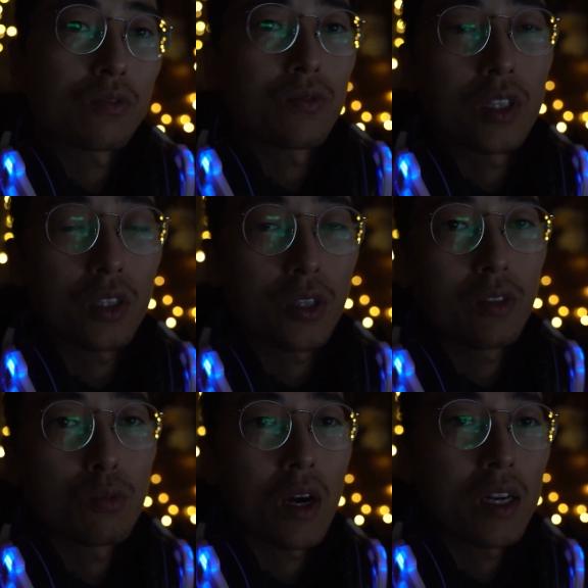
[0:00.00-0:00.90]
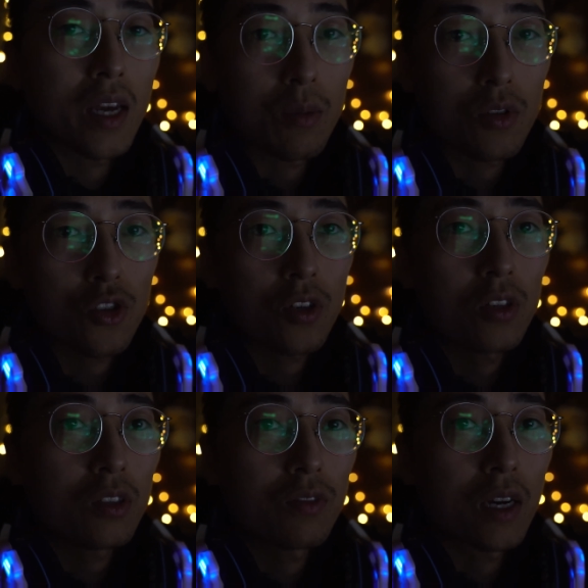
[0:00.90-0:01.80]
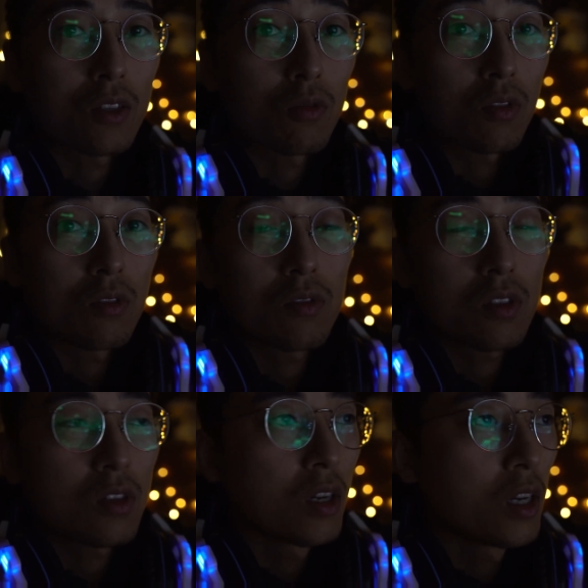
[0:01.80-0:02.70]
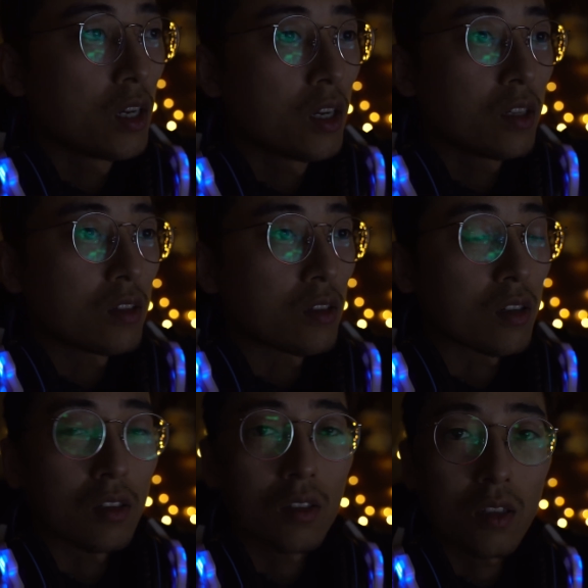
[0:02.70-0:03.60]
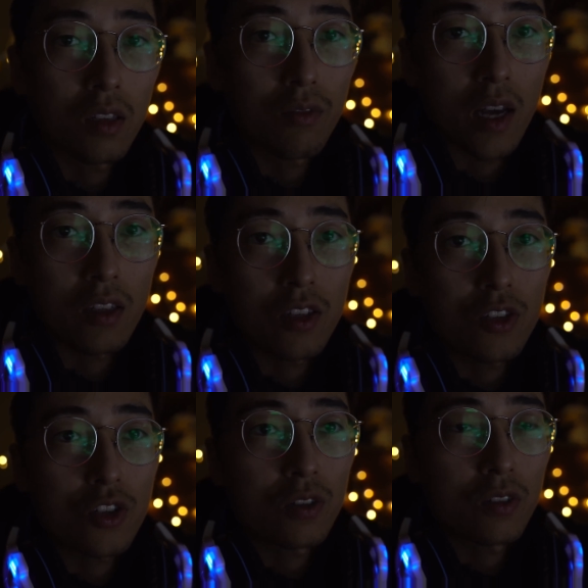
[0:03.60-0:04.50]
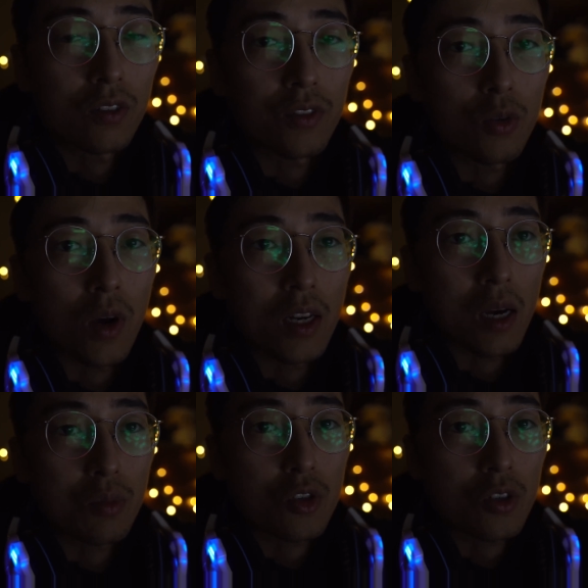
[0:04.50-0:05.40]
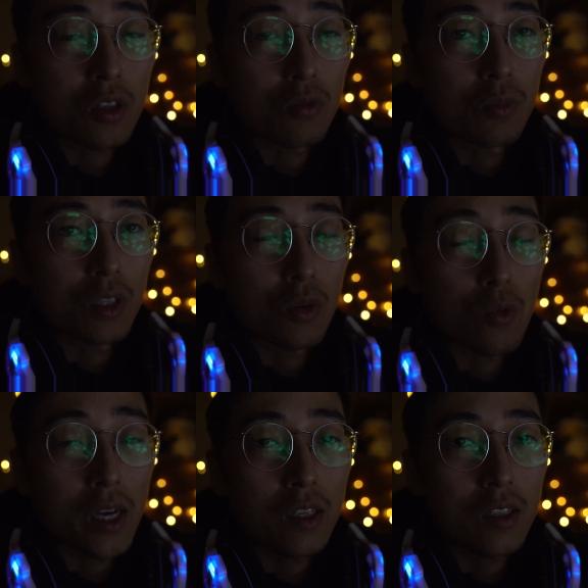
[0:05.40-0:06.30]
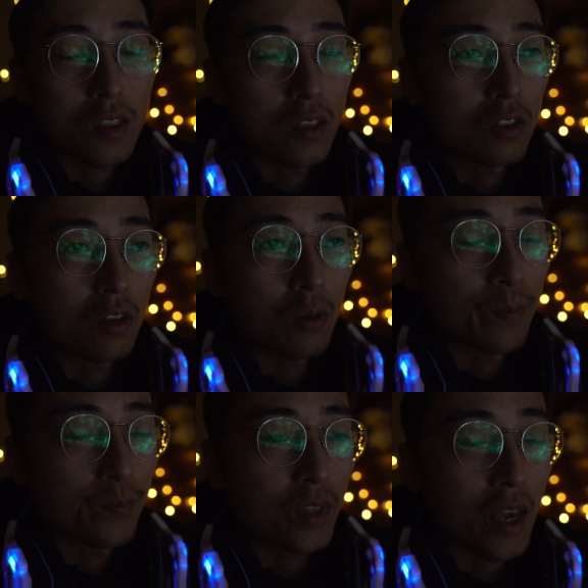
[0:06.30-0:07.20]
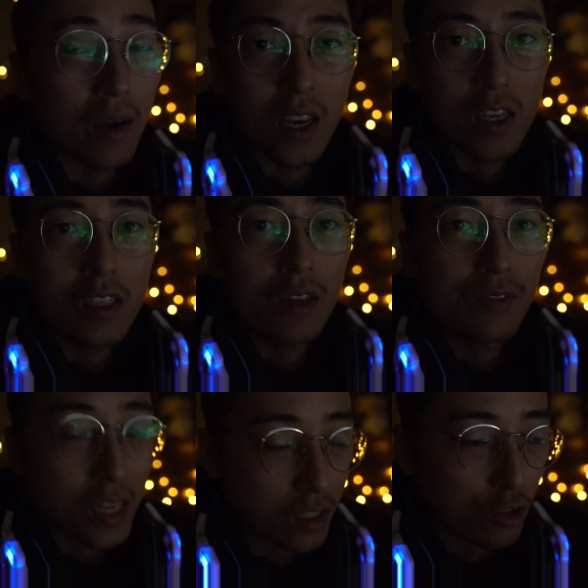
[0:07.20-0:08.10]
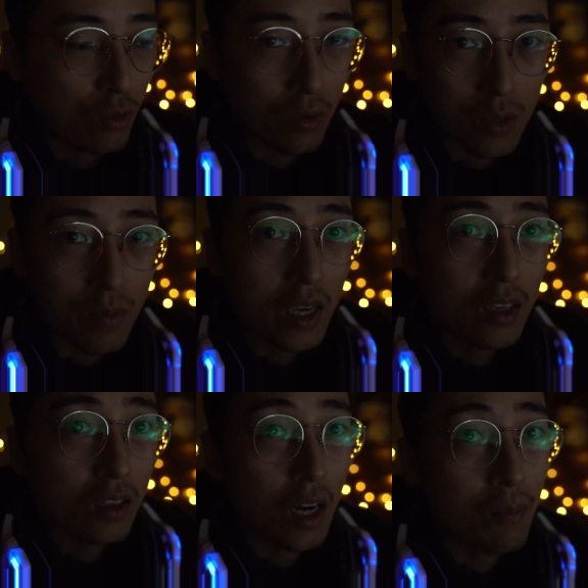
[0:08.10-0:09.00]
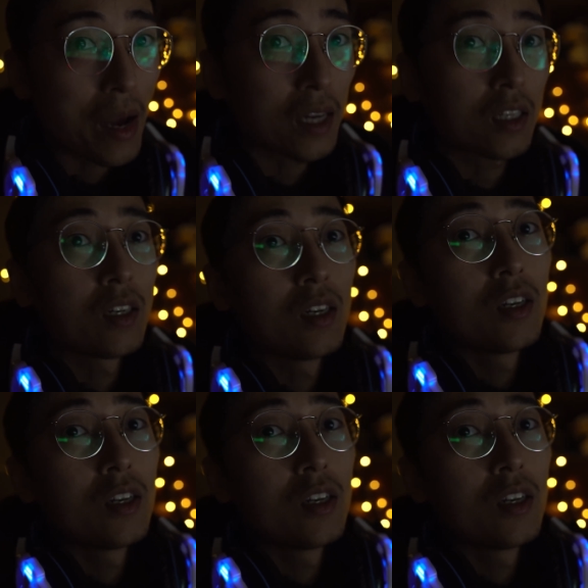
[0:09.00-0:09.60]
Very wide aperture. If I don't use the advantage of the wide aperture, it will be a waste. So yeah, A7S II is making a comeback.